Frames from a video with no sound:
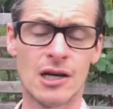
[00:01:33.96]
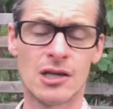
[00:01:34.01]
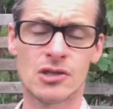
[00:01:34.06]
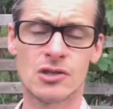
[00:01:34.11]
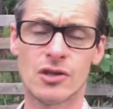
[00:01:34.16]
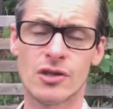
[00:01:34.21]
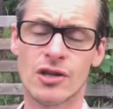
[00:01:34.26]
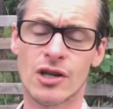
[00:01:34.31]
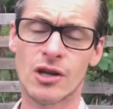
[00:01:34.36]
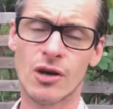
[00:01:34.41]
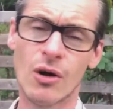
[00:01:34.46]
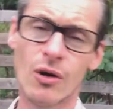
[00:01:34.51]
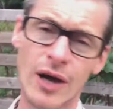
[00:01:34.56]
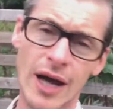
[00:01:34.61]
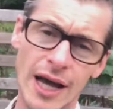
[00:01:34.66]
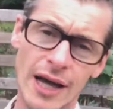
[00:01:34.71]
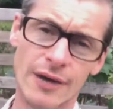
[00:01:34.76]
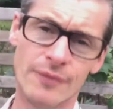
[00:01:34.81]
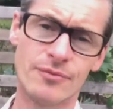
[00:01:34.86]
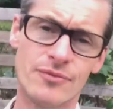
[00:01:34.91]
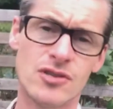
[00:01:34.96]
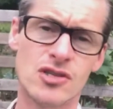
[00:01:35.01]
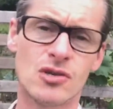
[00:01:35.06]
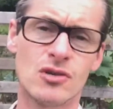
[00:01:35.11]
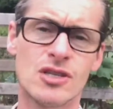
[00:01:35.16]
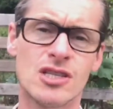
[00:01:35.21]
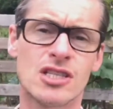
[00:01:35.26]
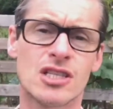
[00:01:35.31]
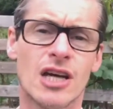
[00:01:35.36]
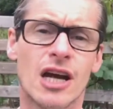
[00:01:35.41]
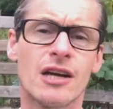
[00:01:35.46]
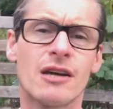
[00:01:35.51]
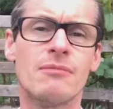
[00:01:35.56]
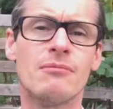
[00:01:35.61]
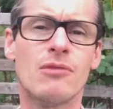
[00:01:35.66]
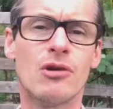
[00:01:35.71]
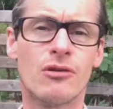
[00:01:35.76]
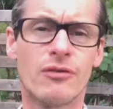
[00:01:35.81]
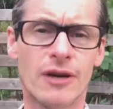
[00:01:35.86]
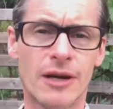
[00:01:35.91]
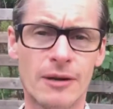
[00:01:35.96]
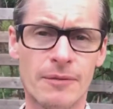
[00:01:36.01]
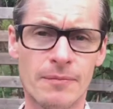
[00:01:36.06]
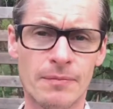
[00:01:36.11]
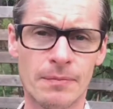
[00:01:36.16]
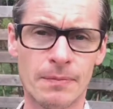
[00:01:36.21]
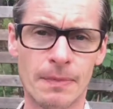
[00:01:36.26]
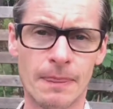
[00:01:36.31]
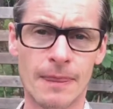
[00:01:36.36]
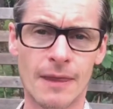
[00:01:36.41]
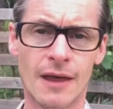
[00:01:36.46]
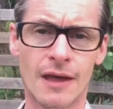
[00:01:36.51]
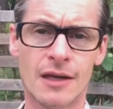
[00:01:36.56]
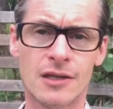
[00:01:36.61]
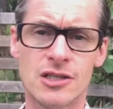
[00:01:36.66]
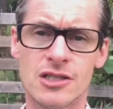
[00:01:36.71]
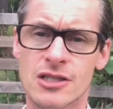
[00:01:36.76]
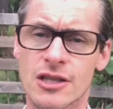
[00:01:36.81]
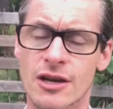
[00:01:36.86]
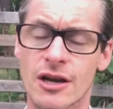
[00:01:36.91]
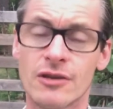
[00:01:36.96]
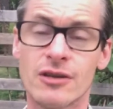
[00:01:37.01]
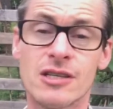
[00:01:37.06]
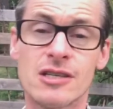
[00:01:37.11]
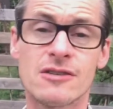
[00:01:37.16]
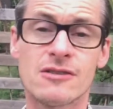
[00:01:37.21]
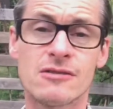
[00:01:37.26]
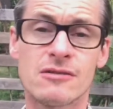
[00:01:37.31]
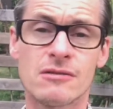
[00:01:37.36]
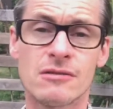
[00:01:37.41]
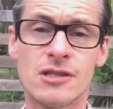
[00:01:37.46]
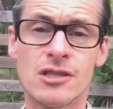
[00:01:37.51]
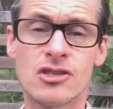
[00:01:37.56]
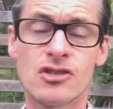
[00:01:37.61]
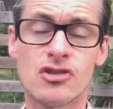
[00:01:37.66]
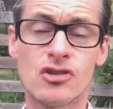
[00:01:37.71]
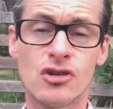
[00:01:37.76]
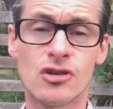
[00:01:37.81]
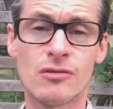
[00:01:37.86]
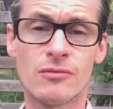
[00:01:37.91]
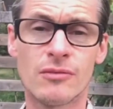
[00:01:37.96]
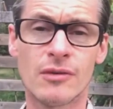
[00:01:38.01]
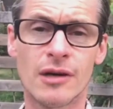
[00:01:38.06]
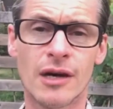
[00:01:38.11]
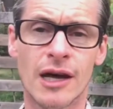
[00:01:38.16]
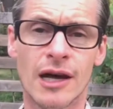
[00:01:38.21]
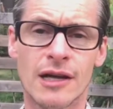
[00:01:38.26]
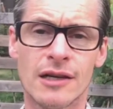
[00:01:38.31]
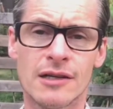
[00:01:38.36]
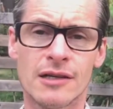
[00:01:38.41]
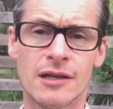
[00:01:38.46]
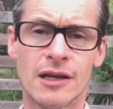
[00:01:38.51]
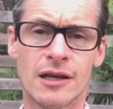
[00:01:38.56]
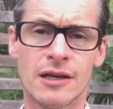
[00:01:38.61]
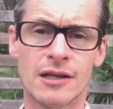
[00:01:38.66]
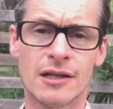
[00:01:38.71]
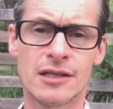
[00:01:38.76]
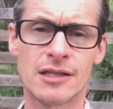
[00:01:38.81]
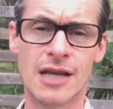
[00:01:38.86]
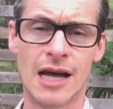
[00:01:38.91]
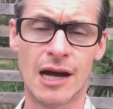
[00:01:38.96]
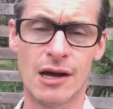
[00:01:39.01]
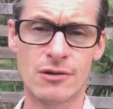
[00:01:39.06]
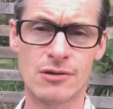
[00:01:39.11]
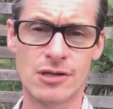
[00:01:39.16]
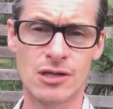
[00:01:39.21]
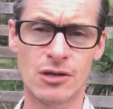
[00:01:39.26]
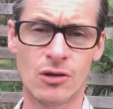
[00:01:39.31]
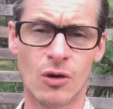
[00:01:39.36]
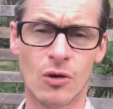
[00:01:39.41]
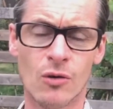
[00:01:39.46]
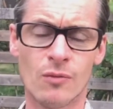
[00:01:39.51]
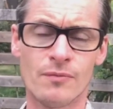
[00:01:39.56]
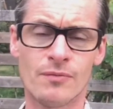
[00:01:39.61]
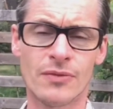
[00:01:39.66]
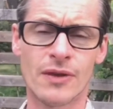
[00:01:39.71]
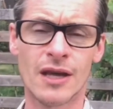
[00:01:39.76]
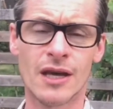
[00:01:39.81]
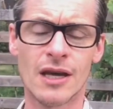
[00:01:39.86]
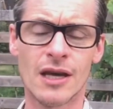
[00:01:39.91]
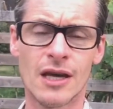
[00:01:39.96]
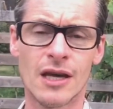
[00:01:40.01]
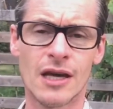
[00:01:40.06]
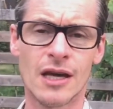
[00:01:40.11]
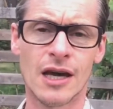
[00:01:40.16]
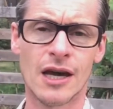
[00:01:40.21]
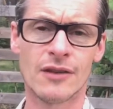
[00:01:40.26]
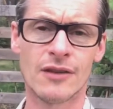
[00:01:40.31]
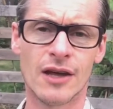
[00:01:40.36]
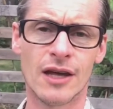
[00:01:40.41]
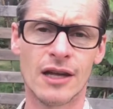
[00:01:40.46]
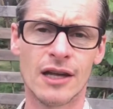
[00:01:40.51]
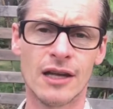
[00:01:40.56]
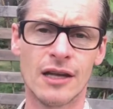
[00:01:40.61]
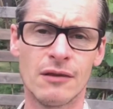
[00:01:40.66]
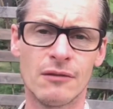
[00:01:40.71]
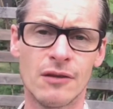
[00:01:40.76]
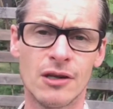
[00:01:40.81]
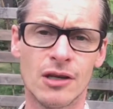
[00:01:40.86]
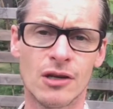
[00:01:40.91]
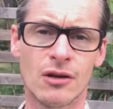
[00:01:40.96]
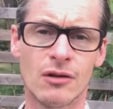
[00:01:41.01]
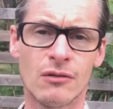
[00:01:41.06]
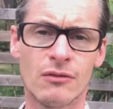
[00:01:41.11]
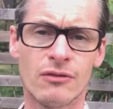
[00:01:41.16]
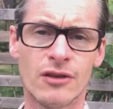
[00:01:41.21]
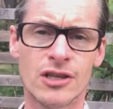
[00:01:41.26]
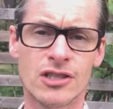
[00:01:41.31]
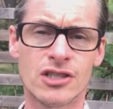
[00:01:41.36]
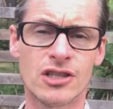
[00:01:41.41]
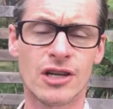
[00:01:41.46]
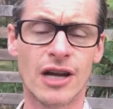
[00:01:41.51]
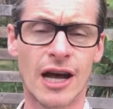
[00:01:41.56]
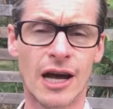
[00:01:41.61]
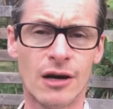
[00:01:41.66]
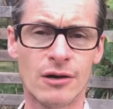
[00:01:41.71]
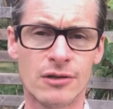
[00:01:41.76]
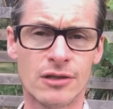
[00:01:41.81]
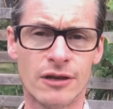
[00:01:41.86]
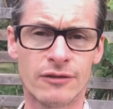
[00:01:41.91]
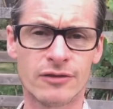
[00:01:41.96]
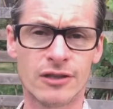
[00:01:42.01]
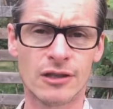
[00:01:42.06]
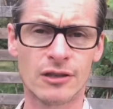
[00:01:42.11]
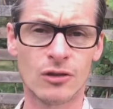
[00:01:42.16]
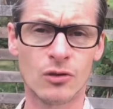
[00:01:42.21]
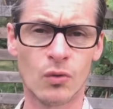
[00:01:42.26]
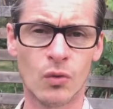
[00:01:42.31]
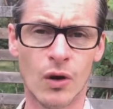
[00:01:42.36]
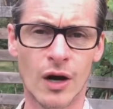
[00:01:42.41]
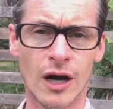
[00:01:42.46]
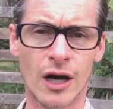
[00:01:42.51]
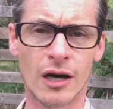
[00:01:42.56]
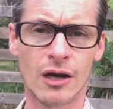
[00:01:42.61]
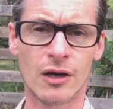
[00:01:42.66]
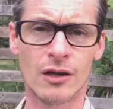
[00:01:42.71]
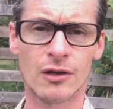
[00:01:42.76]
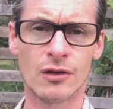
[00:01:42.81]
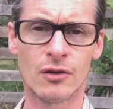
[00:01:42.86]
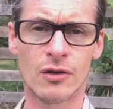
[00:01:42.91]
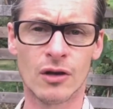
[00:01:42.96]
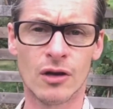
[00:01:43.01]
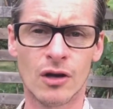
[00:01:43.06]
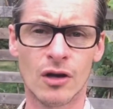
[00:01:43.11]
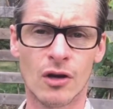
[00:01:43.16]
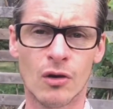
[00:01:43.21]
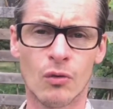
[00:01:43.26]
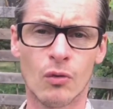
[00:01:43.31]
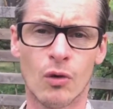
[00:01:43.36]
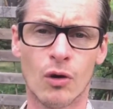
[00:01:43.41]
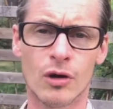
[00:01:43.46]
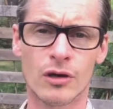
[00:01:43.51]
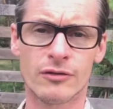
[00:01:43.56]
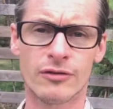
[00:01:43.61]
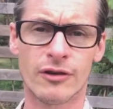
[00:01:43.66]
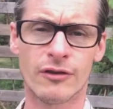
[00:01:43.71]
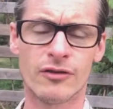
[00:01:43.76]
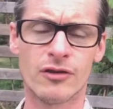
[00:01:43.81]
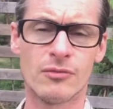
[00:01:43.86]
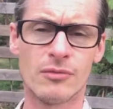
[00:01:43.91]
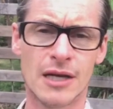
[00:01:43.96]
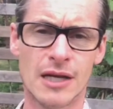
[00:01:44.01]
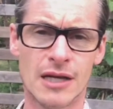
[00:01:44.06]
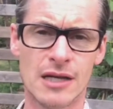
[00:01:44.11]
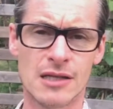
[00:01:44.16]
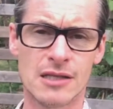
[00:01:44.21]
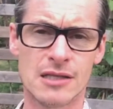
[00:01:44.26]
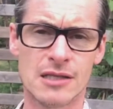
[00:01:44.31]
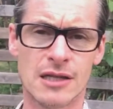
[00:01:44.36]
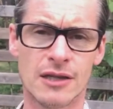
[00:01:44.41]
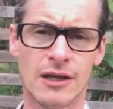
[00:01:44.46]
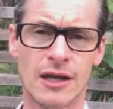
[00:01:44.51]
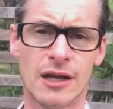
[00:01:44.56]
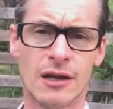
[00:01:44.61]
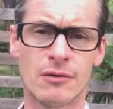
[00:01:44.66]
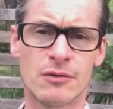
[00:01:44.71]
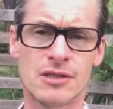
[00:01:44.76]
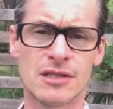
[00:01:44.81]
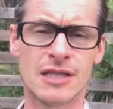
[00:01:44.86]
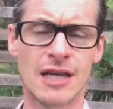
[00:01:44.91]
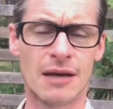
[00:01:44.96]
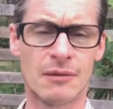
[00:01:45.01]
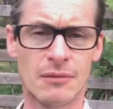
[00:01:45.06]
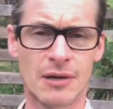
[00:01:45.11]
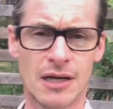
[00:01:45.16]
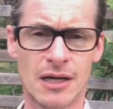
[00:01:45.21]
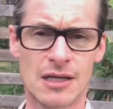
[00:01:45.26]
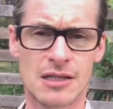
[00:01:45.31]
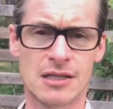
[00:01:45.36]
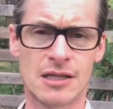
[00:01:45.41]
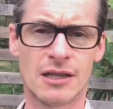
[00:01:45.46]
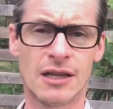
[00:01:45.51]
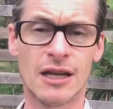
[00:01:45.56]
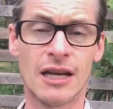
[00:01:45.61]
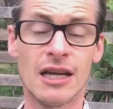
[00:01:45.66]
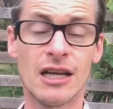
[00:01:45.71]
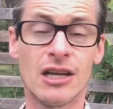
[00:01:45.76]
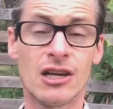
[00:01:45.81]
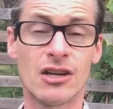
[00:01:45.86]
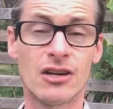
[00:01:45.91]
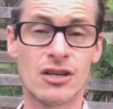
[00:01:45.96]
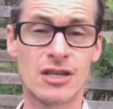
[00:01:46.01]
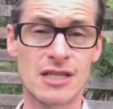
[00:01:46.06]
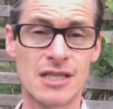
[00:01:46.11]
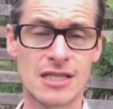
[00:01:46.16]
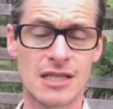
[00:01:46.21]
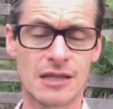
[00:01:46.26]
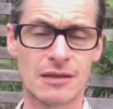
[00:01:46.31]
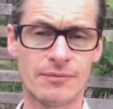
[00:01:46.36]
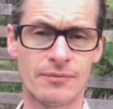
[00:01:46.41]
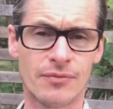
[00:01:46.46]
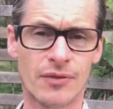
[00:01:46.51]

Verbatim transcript: So he said, Okay. So he started moving just around his, his room and, and his house at home. And then he, you know, ventured out after a little while and walked for a few minutes, and then it was 10 minutes, and then he increased it.